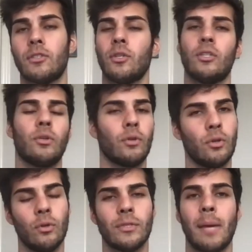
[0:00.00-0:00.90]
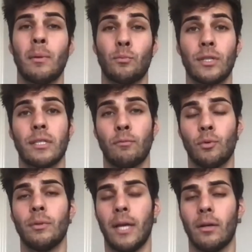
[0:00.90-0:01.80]
So you just go to Google, type in risk of
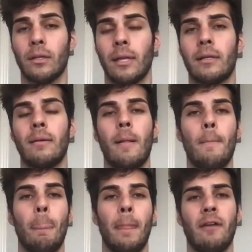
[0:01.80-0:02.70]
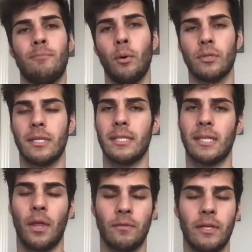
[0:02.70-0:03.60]
ruin calculator, I've posted this
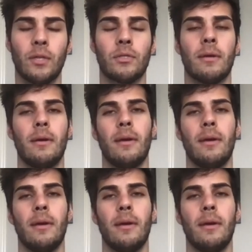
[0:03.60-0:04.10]
in other videos.